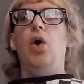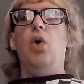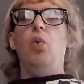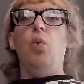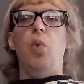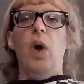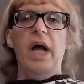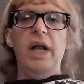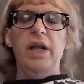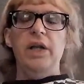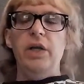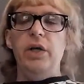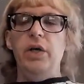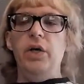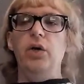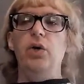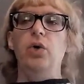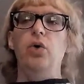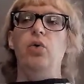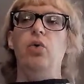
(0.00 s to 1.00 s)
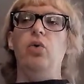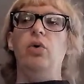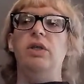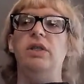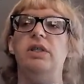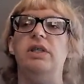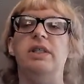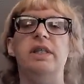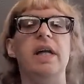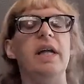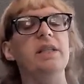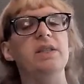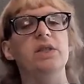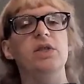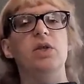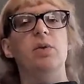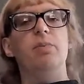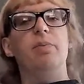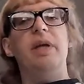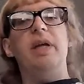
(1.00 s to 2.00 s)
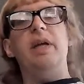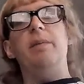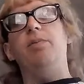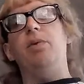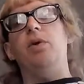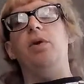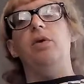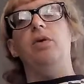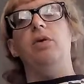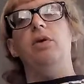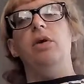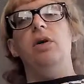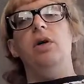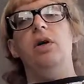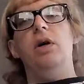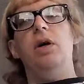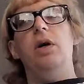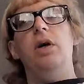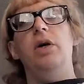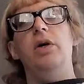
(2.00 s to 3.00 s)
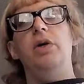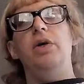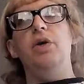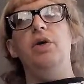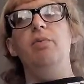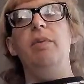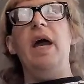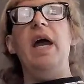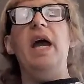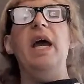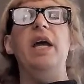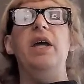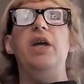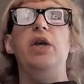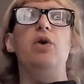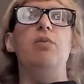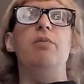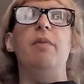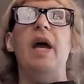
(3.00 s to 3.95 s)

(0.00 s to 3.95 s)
when you censor people, you may